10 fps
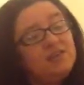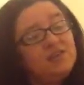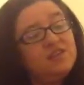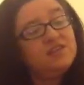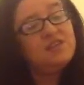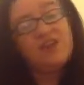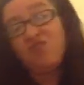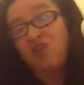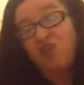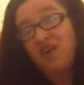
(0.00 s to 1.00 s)
because I've
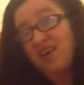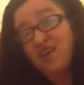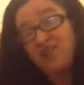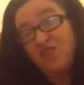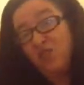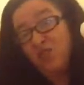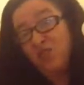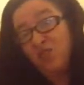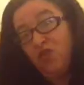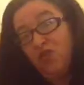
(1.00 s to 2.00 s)
got like a few more.